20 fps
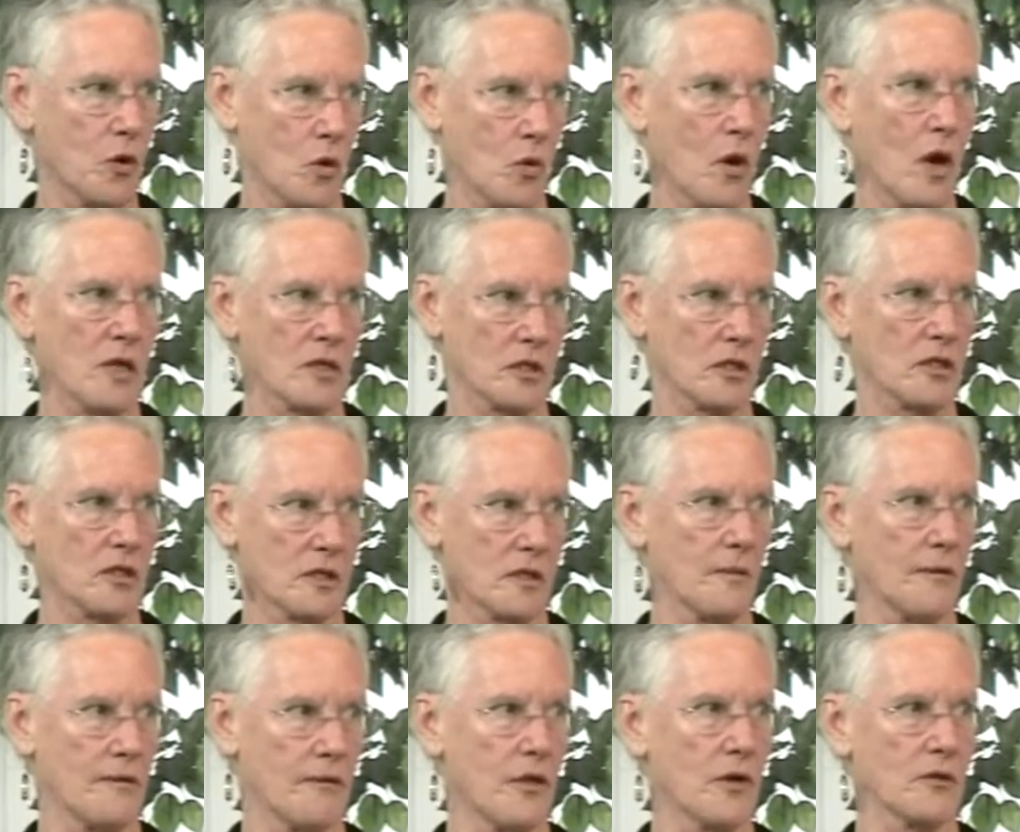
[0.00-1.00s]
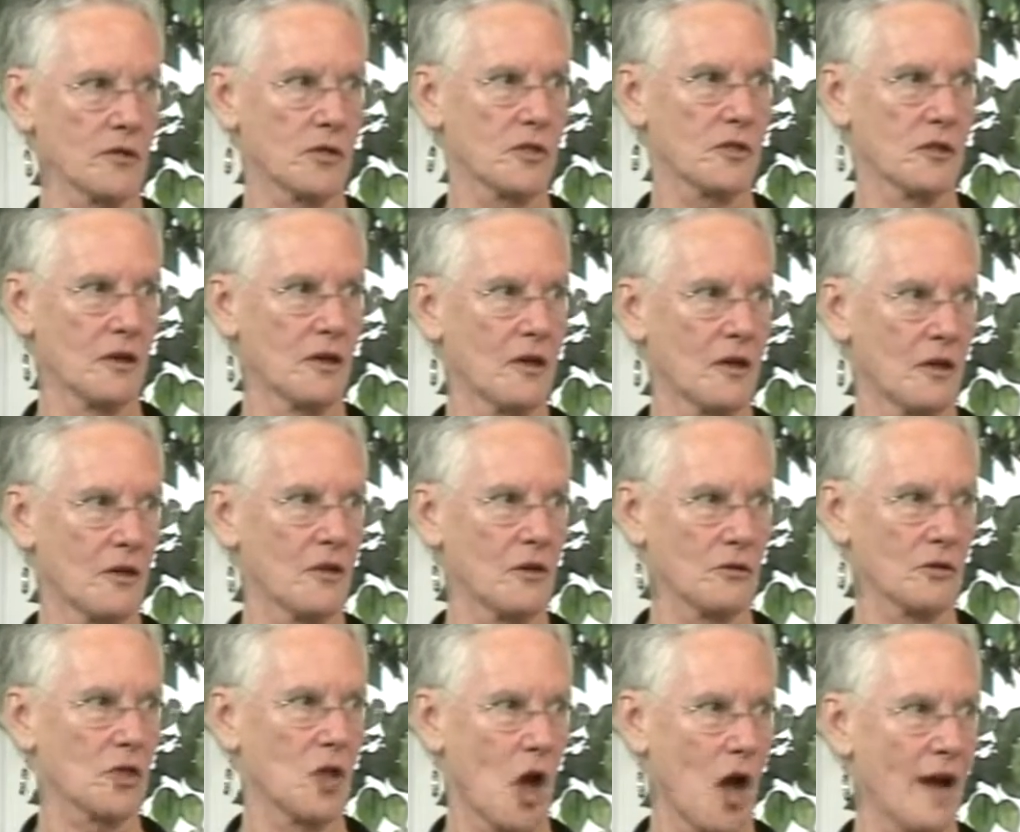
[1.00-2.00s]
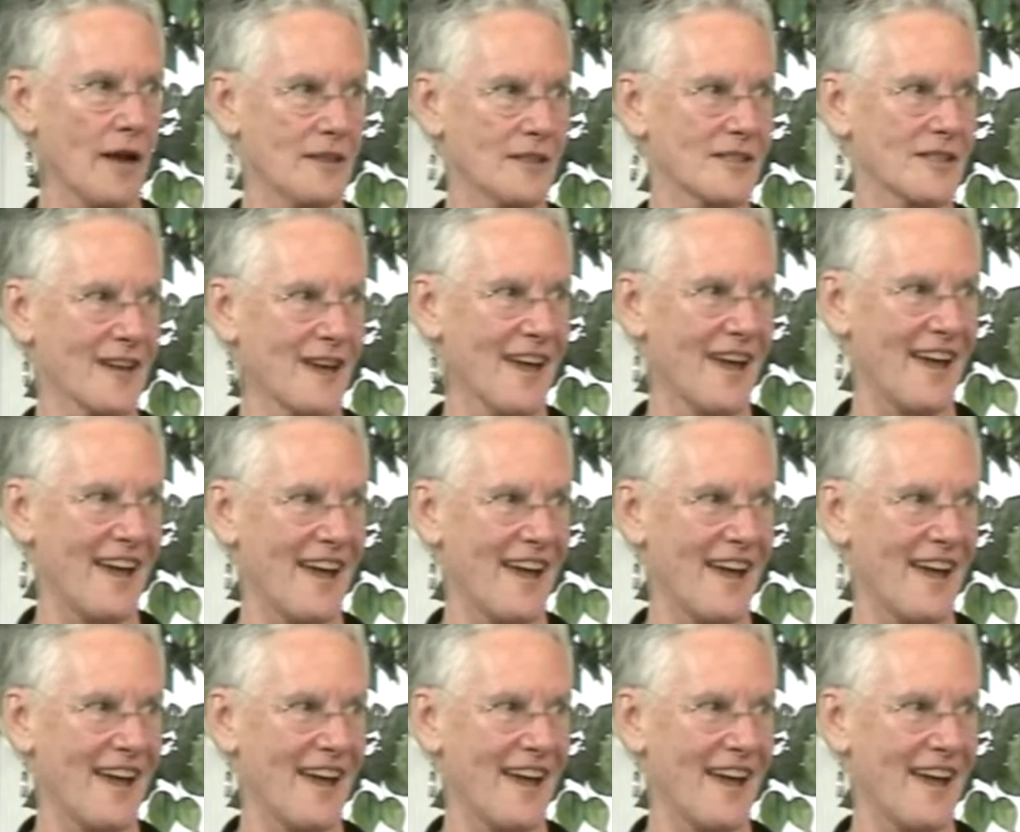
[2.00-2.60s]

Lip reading: crossed some of those lines,